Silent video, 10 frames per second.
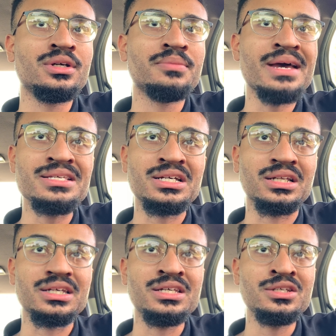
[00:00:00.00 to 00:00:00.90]

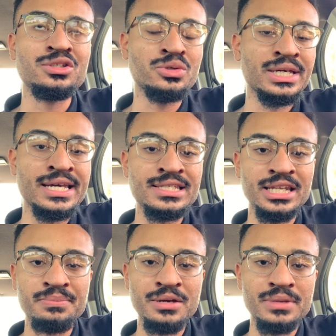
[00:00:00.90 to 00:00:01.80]
basically, you could easily
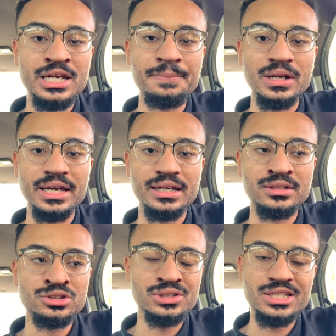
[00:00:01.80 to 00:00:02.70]
be manipulated.
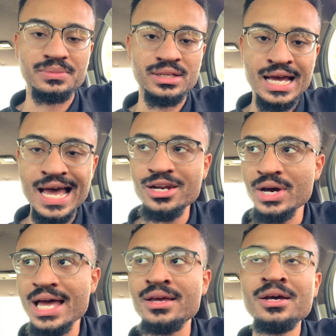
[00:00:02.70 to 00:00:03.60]
Trust me. I know
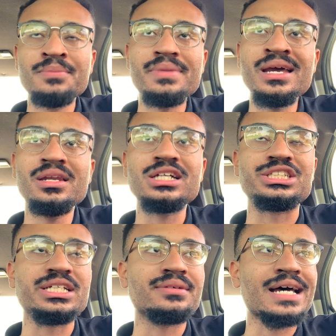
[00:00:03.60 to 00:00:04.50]
how, man, look,
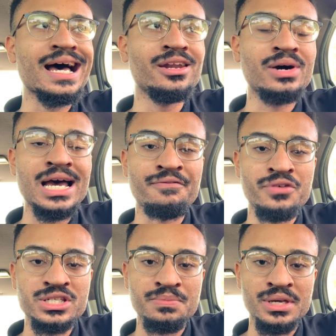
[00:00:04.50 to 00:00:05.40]
G, I know how it
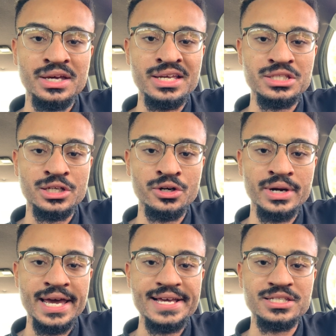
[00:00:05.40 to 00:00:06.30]
feels to be an insecure
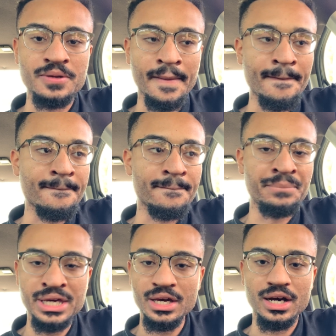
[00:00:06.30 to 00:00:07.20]
ass
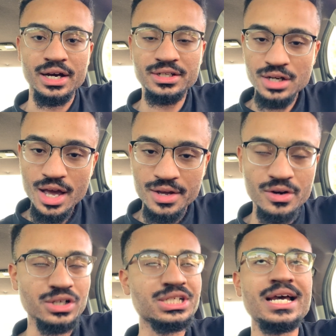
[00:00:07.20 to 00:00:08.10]
peon.
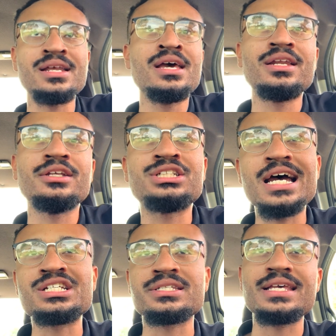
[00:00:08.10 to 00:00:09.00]
Or should
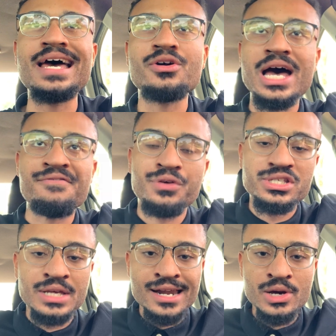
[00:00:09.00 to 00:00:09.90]
I just say I know how it feels
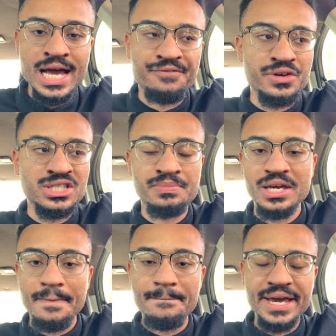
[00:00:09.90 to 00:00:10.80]
to be
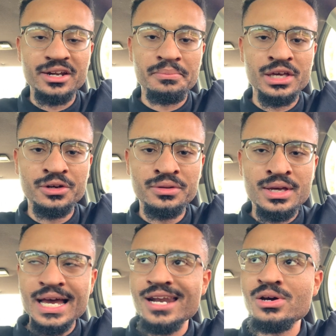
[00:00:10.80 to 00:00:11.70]
a beta male.
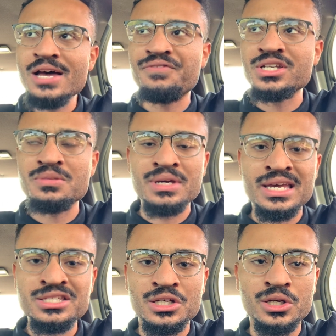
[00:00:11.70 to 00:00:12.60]
I know how it feels to be
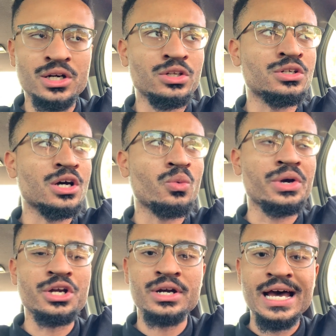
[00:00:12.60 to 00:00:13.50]
insecure, you know,
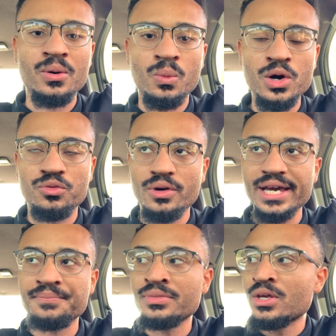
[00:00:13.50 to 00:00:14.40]
when you're not woke,
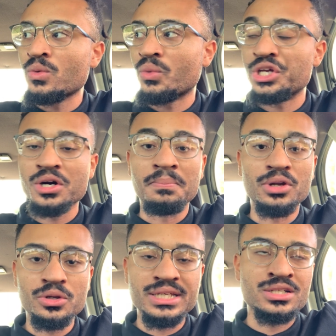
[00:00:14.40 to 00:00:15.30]
right? When you're
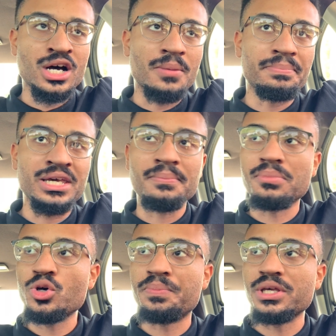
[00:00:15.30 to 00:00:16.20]
it's called being
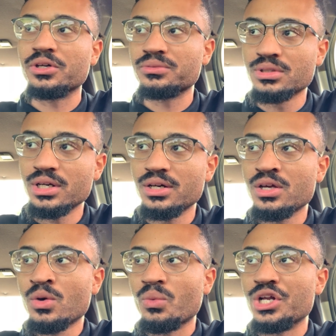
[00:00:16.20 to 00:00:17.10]
blue pill.
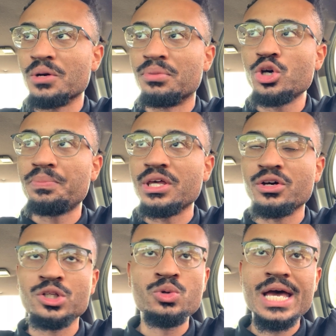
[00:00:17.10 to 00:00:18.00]
When you're blue pill,
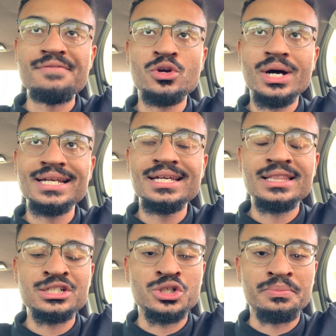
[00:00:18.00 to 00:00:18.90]
you have no idea
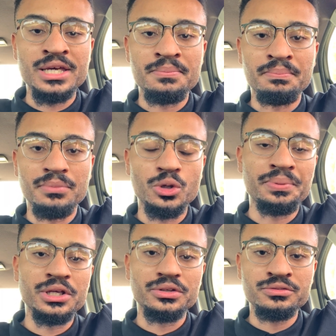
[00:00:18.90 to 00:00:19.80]
that you're being blue
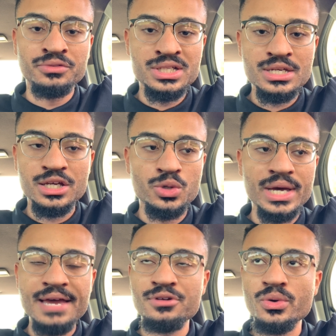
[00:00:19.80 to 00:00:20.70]
pill. Real talk, you
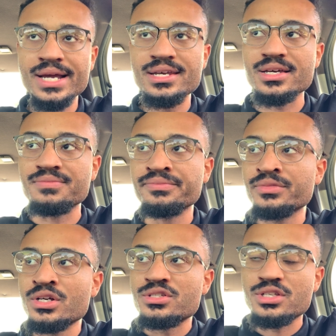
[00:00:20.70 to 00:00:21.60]
have no idea.
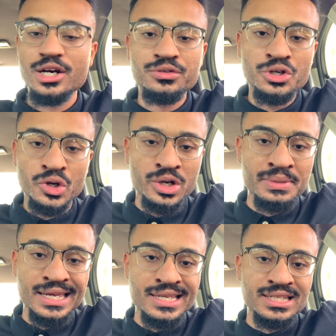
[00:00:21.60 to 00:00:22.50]
So you're going to
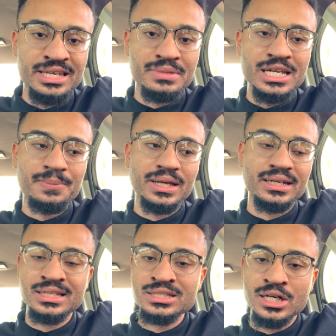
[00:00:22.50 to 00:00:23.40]
be easily
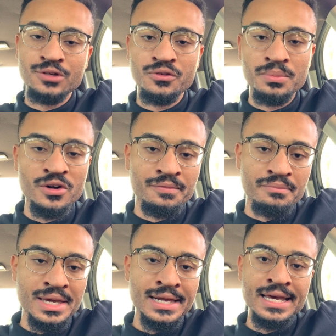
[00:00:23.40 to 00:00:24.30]
manipulated. This goes for both
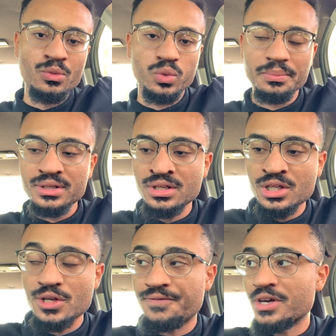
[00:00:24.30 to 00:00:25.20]
men and women.
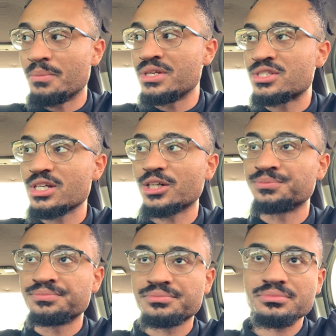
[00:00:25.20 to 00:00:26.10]
You feel me? So,
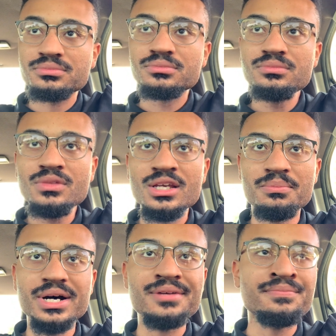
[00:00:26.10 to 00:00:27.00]

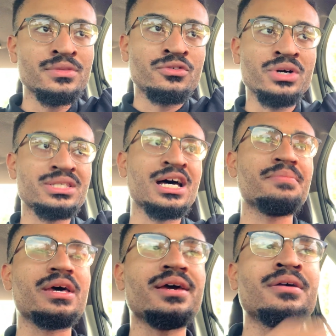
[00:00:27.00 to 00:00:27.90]
but real talk,
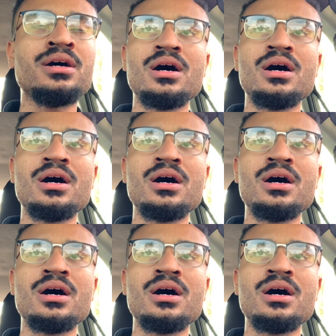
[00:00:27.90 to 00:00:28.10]
man.